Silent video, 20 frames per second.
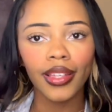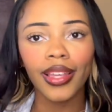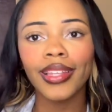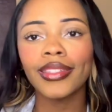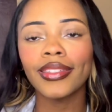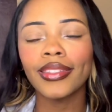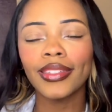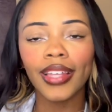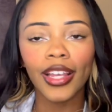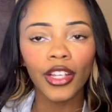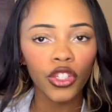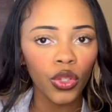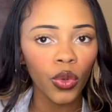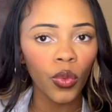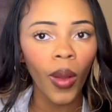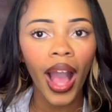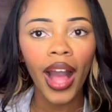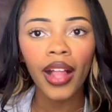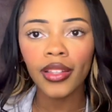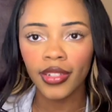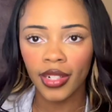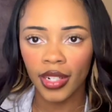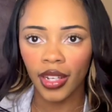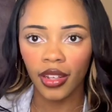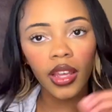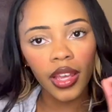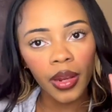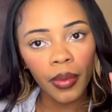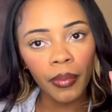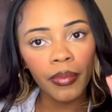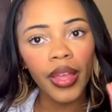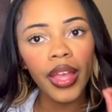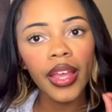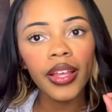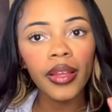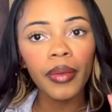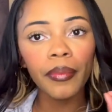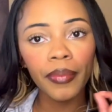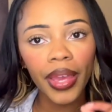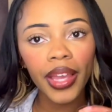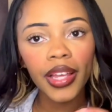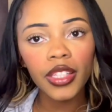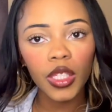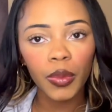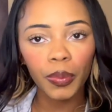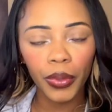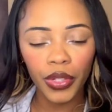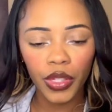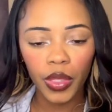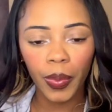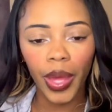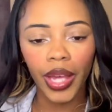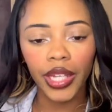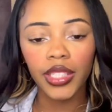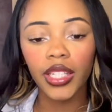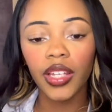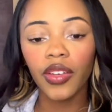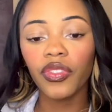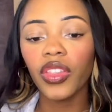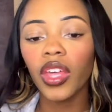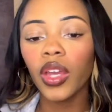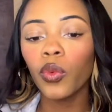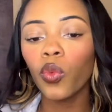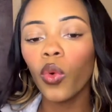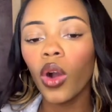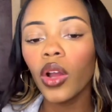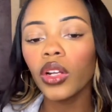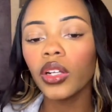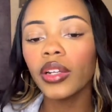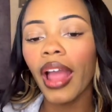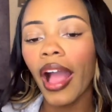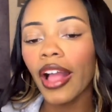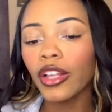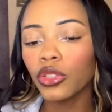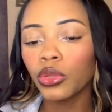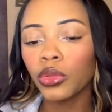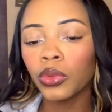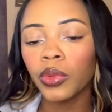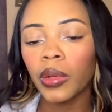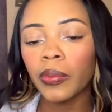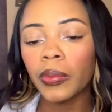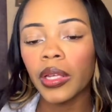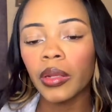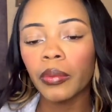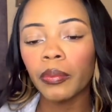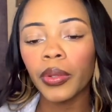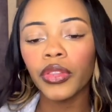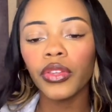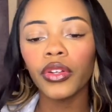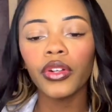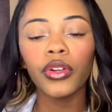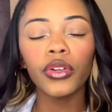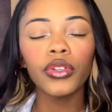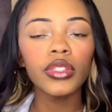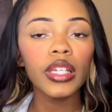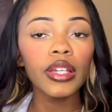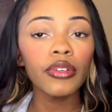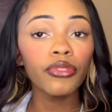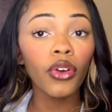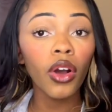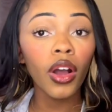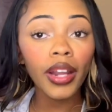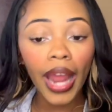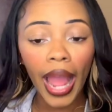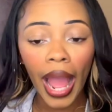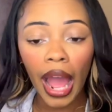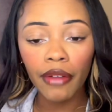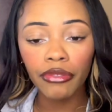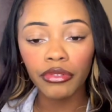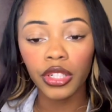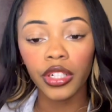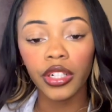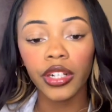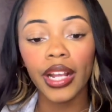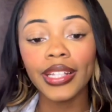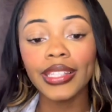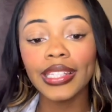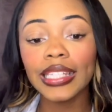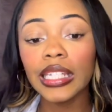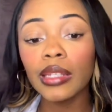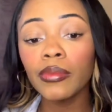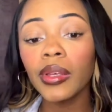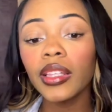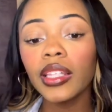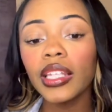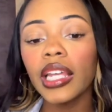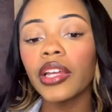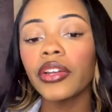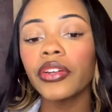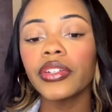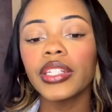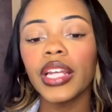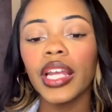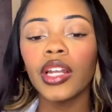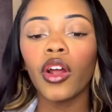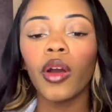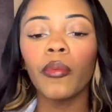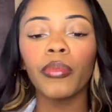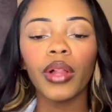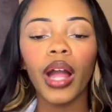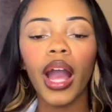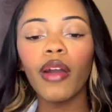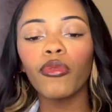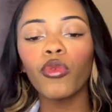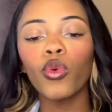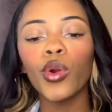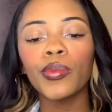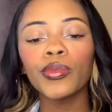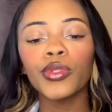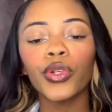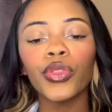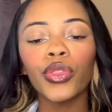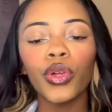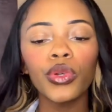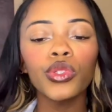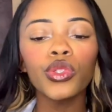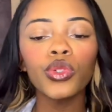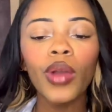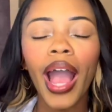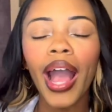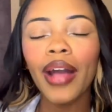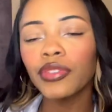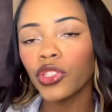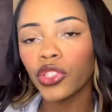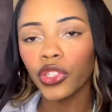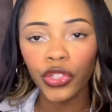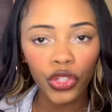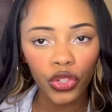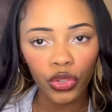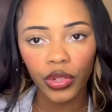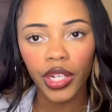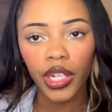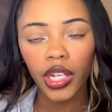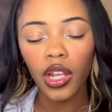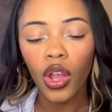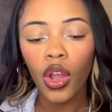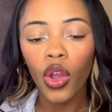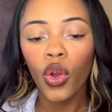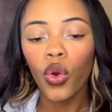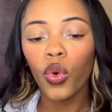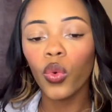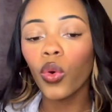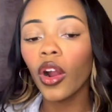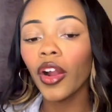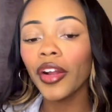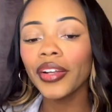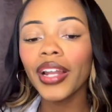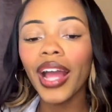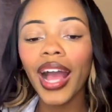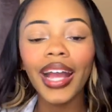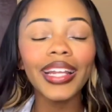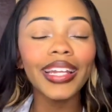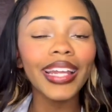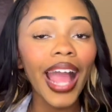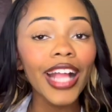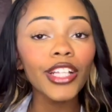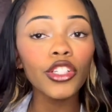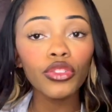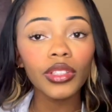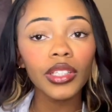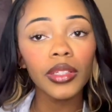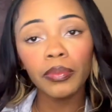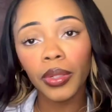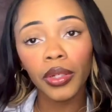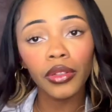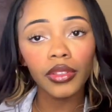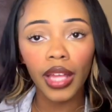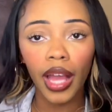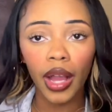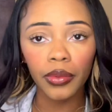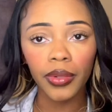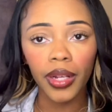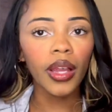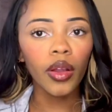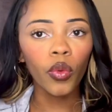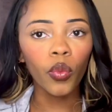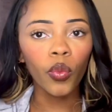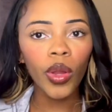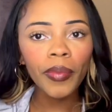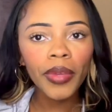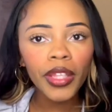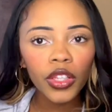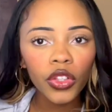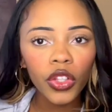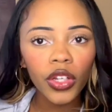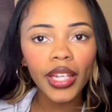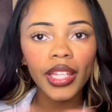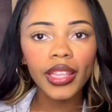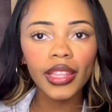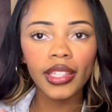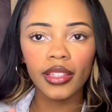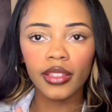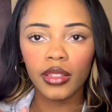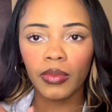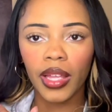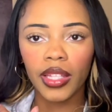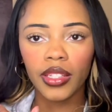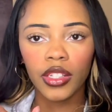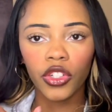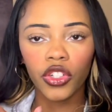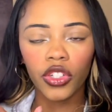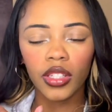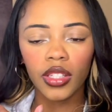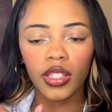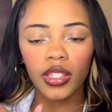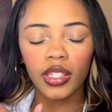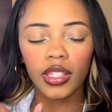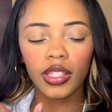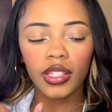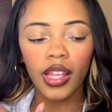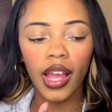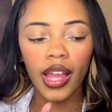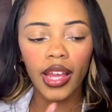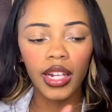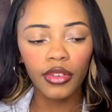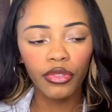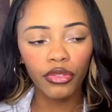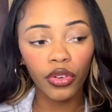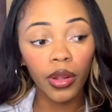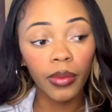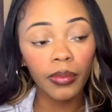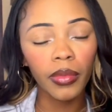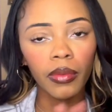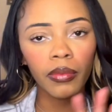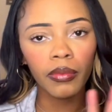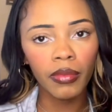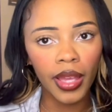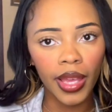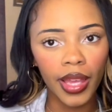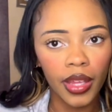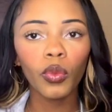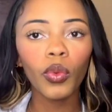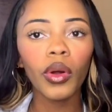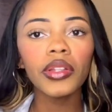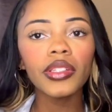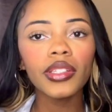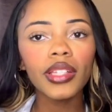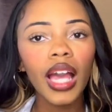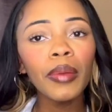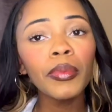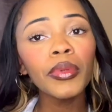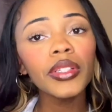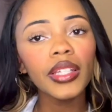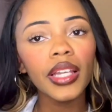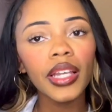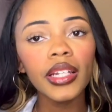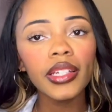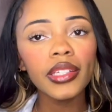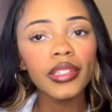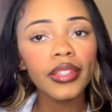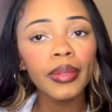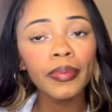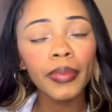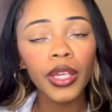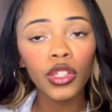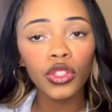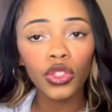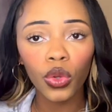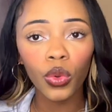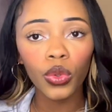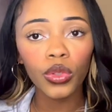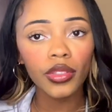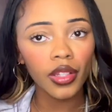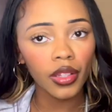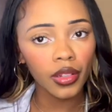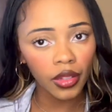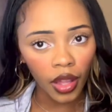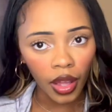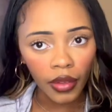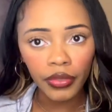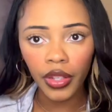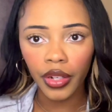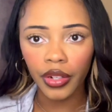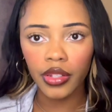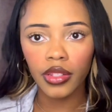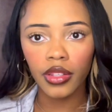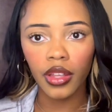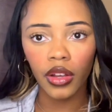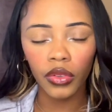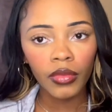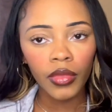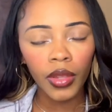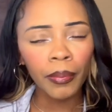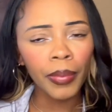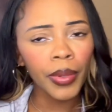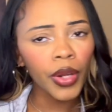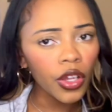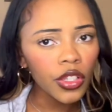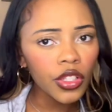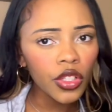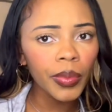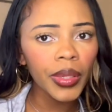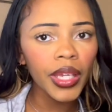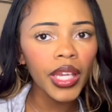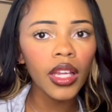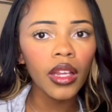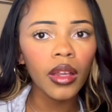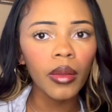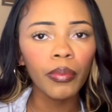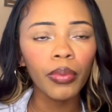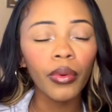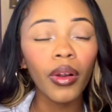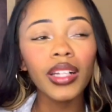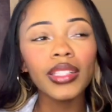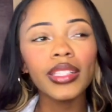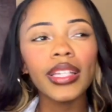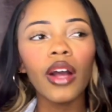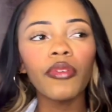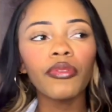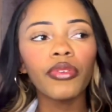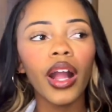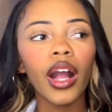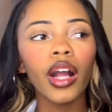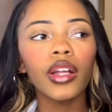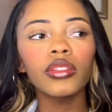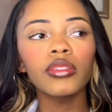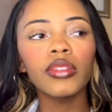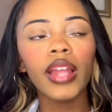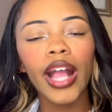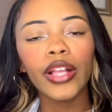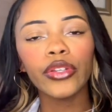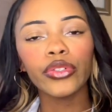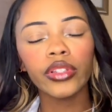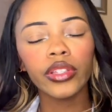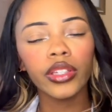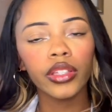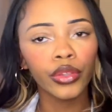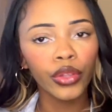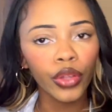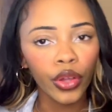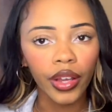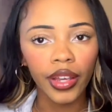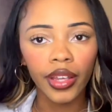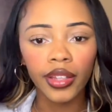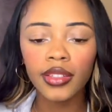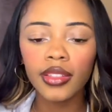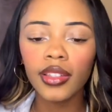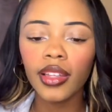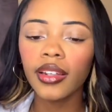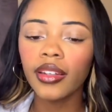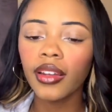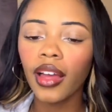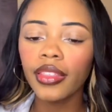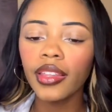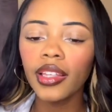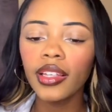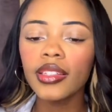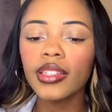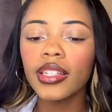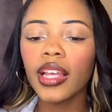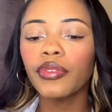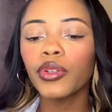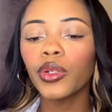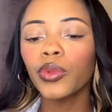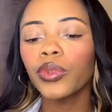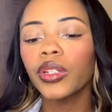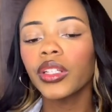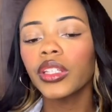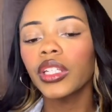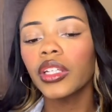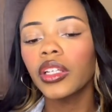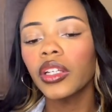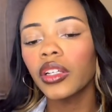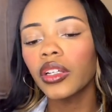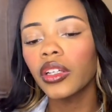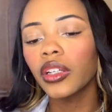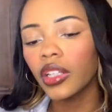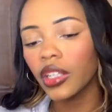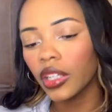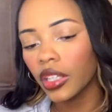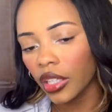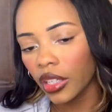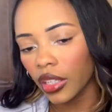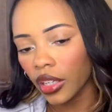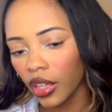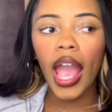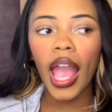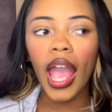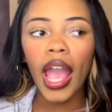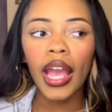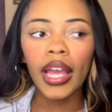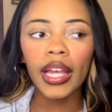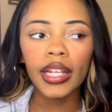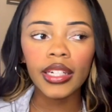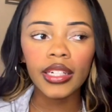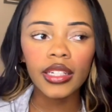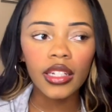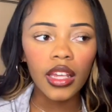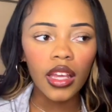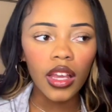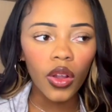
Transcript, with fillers: it's sexuality. In a man, man's perspective, they want natural women, but the girls they fawn after and seemingly entertain on platforms are those who have surgery or are not naturally built that way. Women look at these messages in society from men while simultaneously being told to love yourself, but also being brought down for how you naturally look. It's like nothing is ever really good enough. And